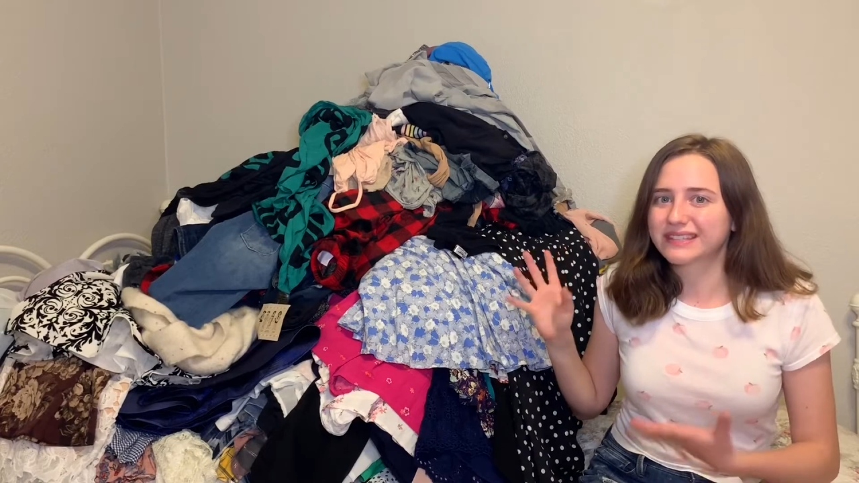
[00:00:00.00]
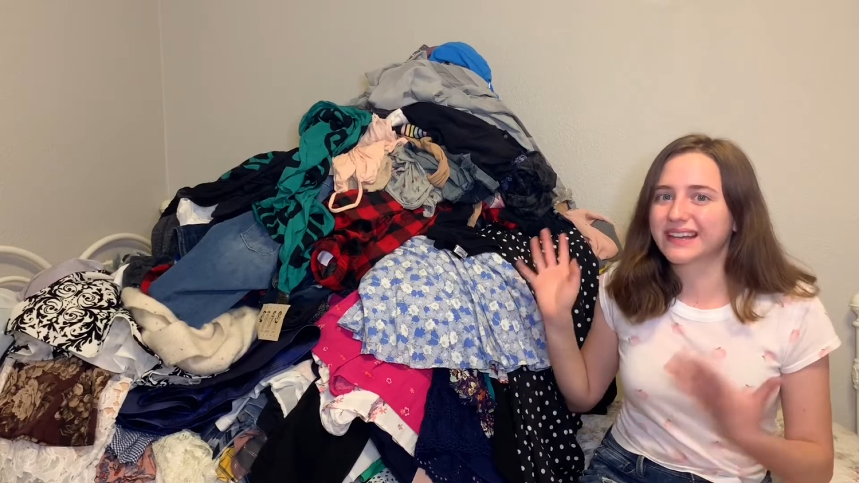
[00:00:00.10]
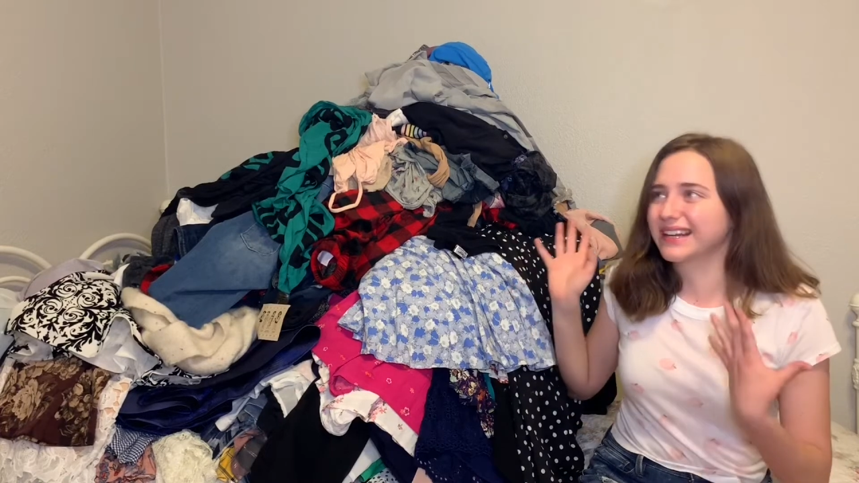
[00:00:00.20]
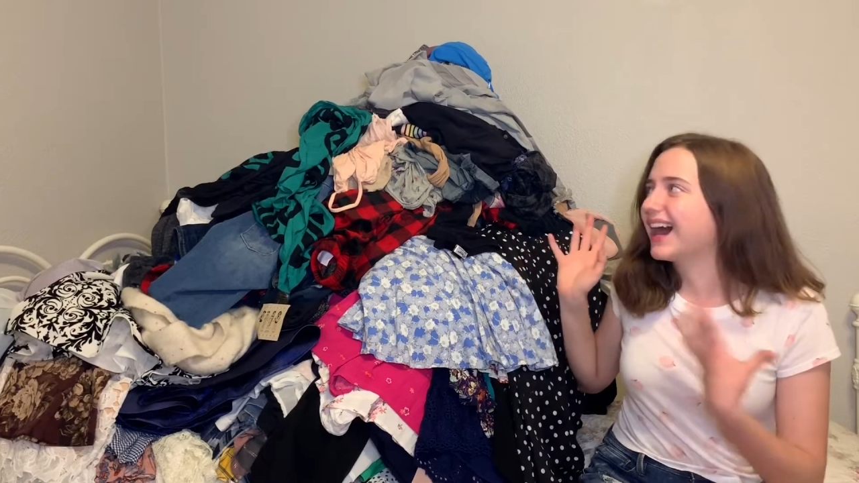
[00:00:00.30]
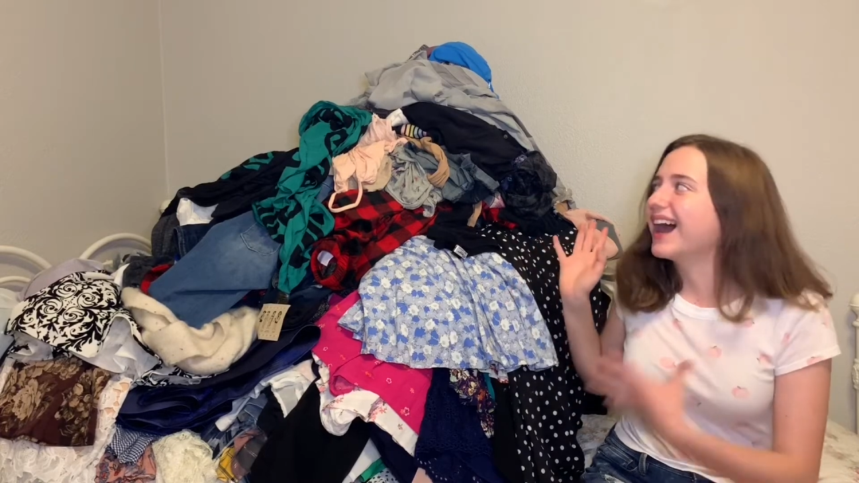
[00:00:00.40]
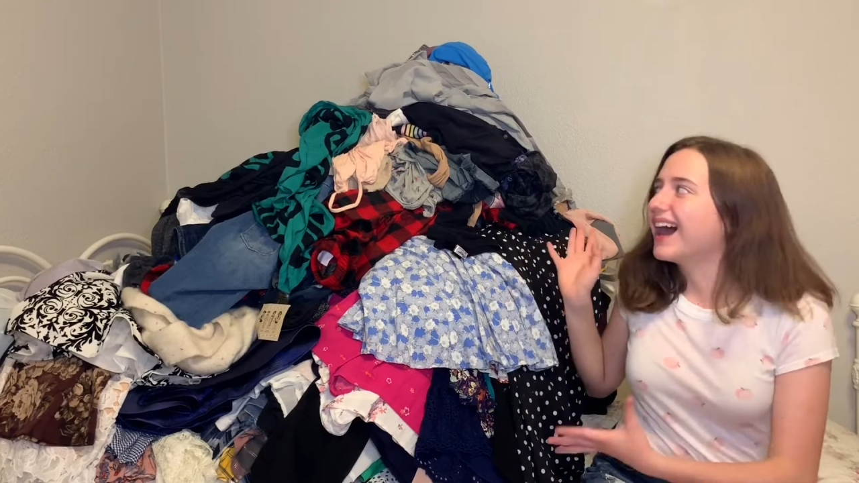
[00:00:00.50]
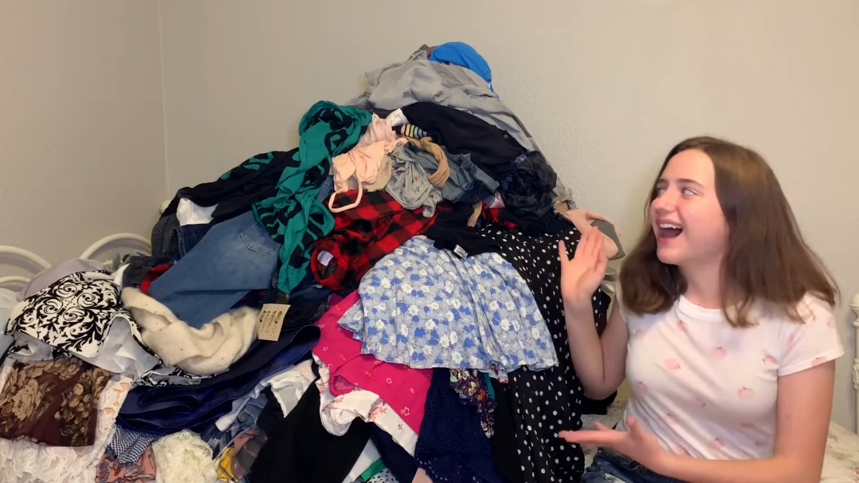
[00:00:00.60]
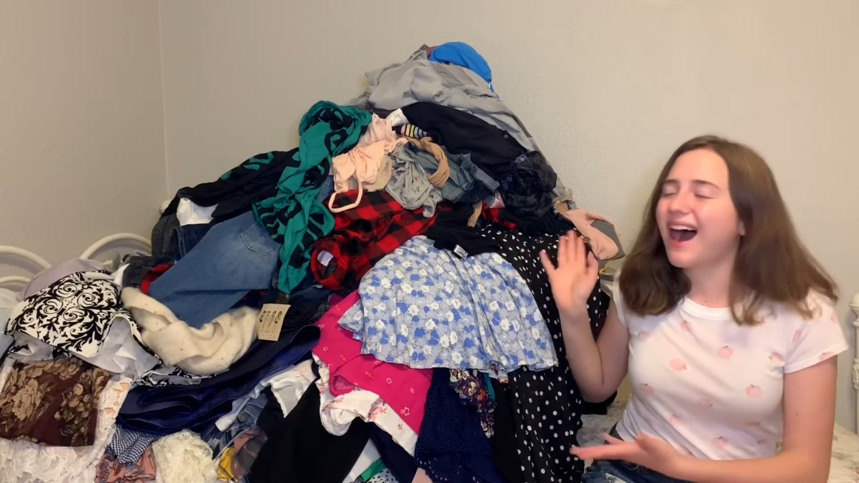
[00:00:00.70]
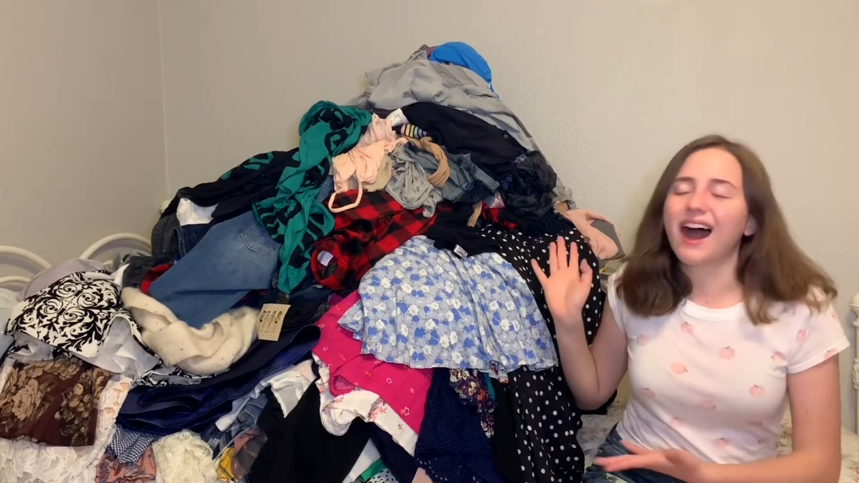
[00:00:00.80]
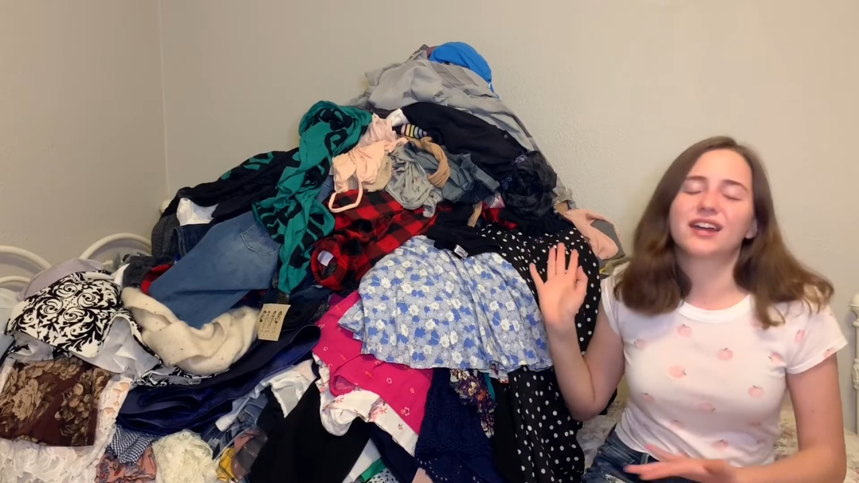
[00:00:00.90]
Like,
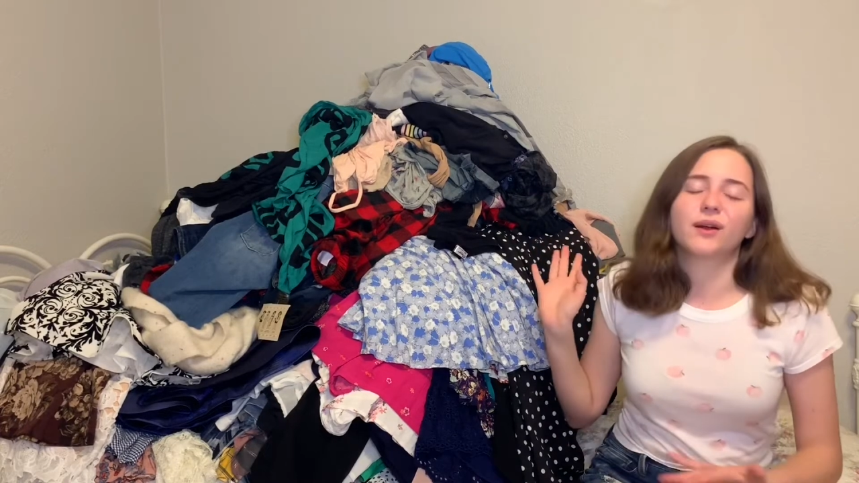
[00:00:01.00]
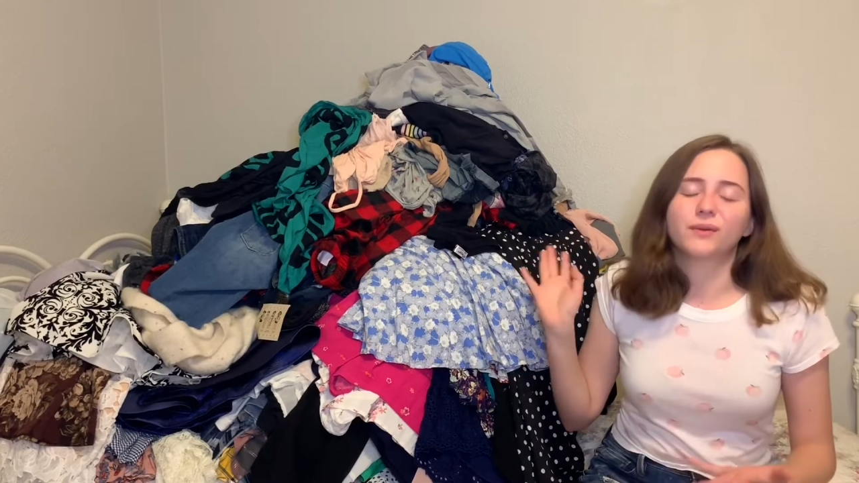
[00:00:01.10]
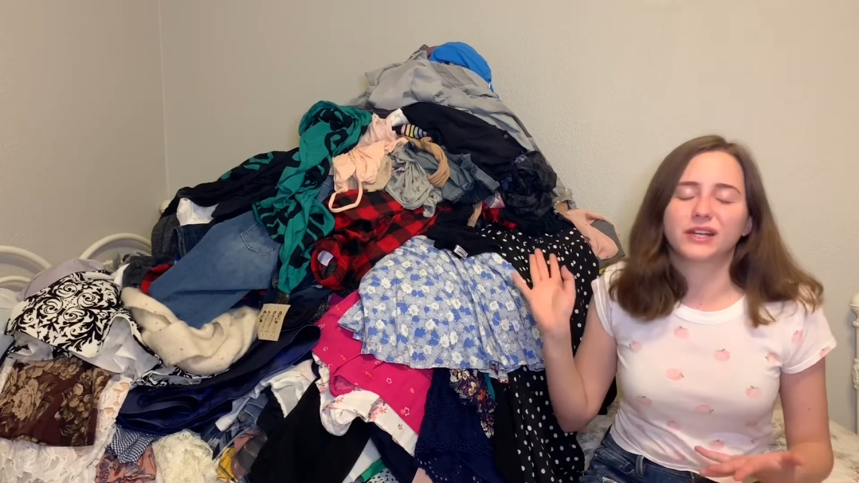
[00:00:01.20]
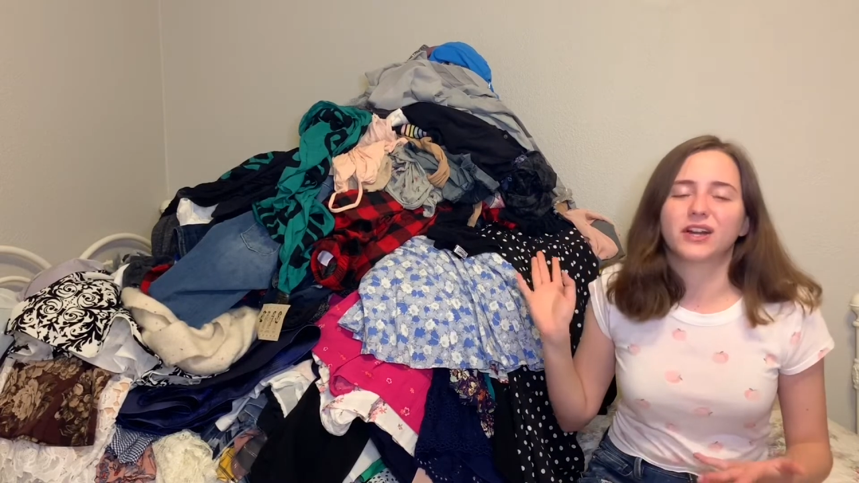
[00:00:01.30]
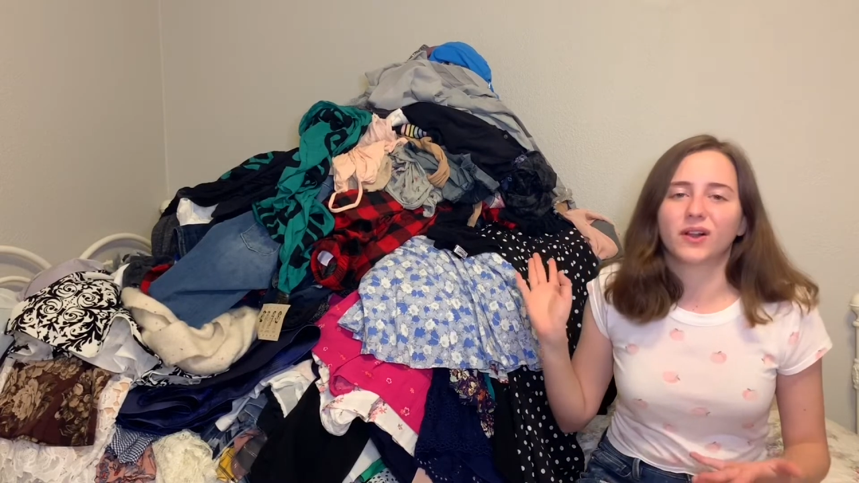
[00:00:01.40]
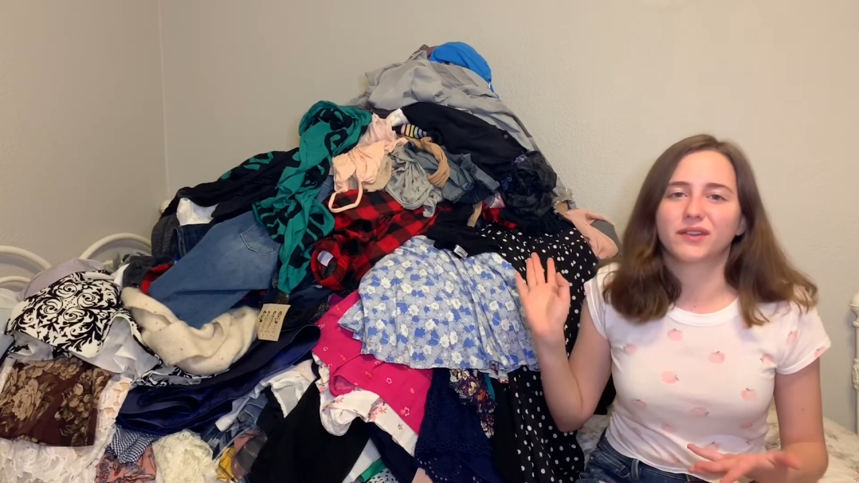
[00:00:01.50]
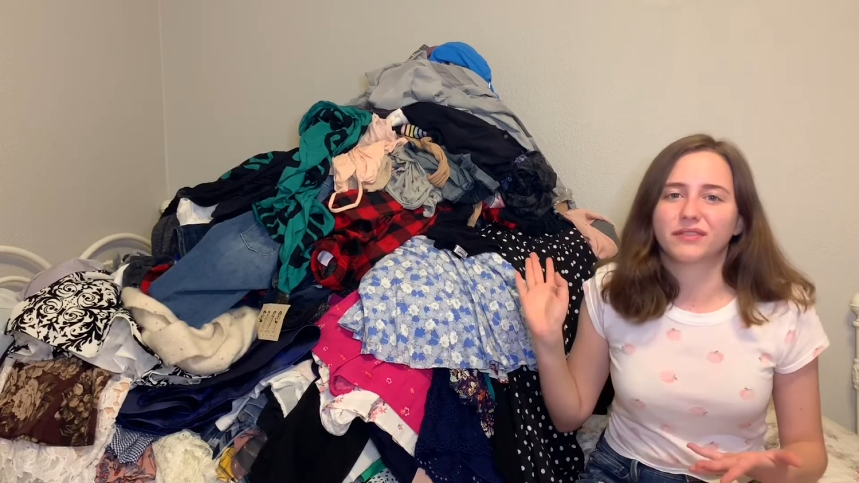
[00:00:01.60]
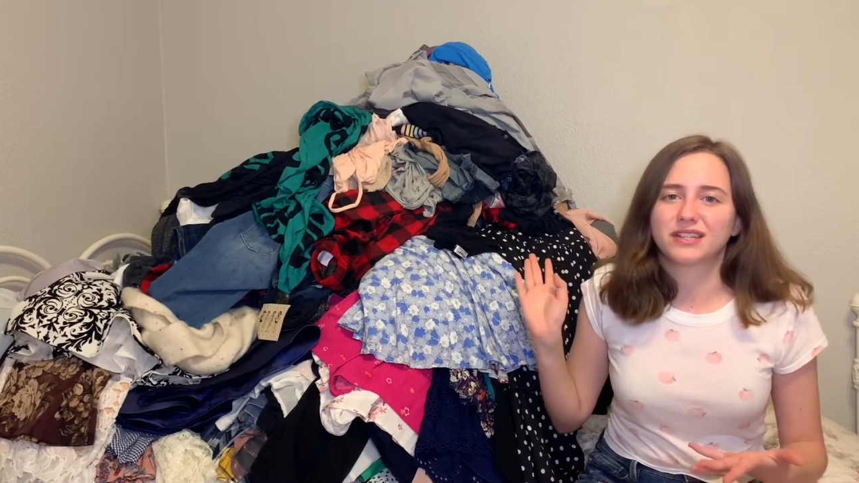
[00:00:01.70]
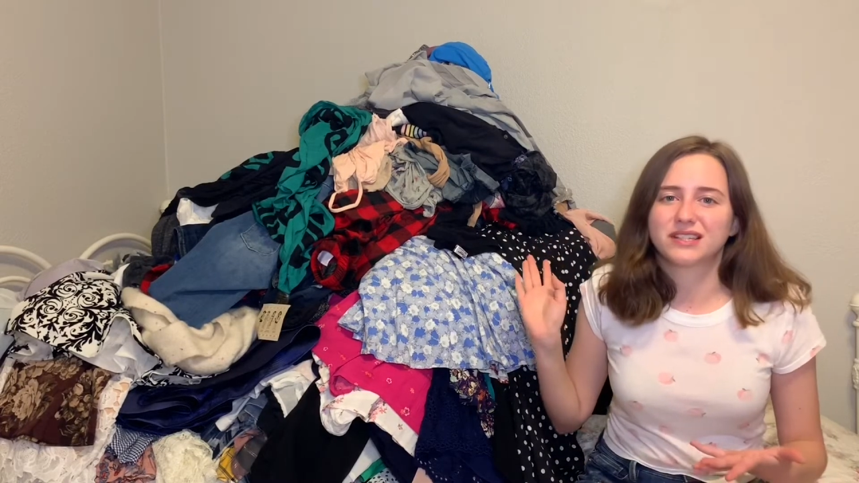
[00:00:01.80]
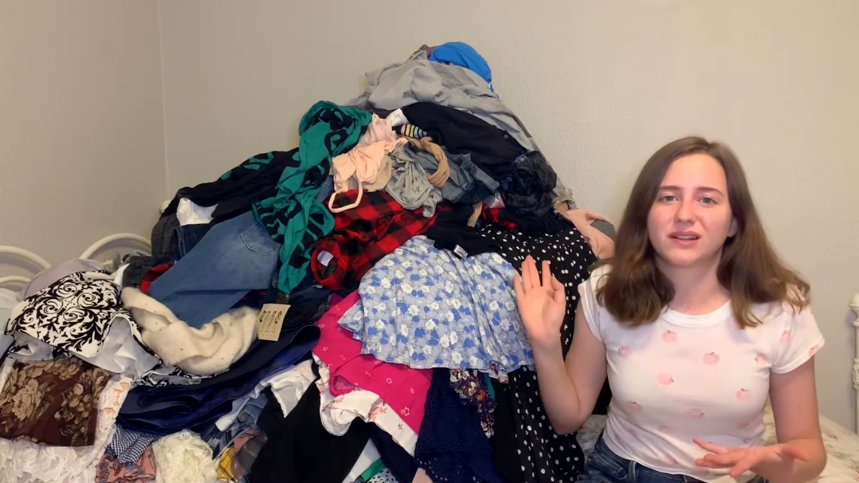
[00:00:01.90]
I don't need all of
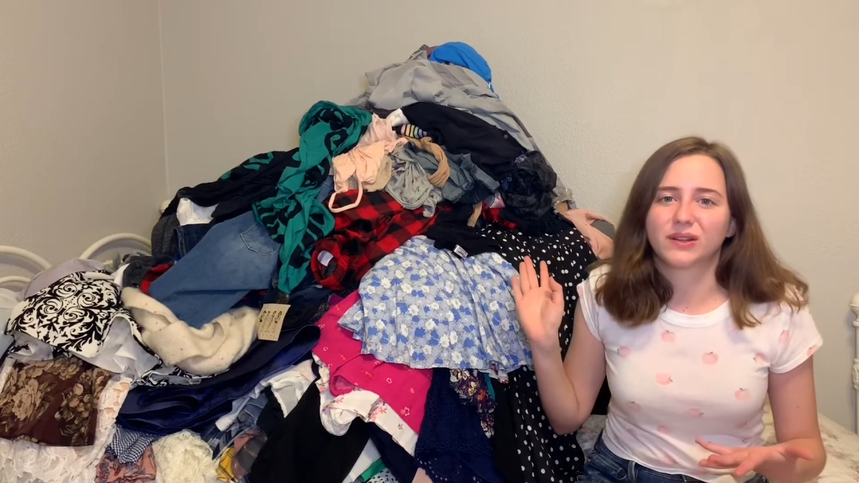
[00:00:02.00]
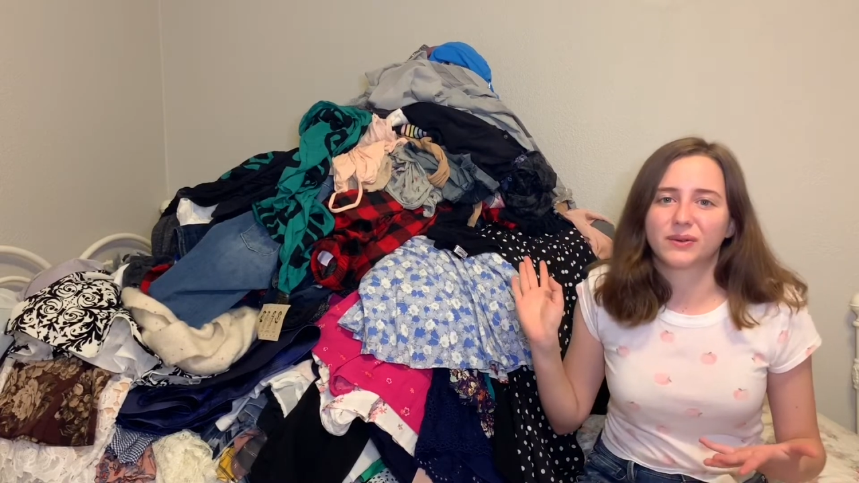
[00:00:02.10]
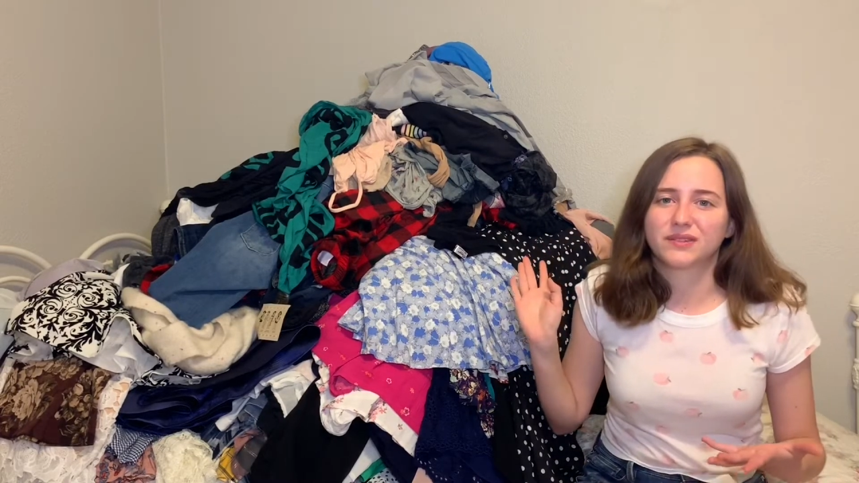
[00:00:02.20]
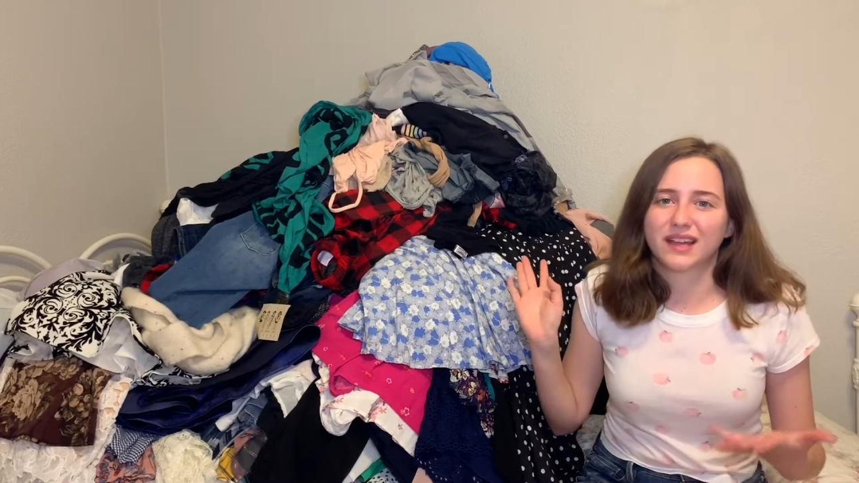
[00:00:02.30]
these clothes,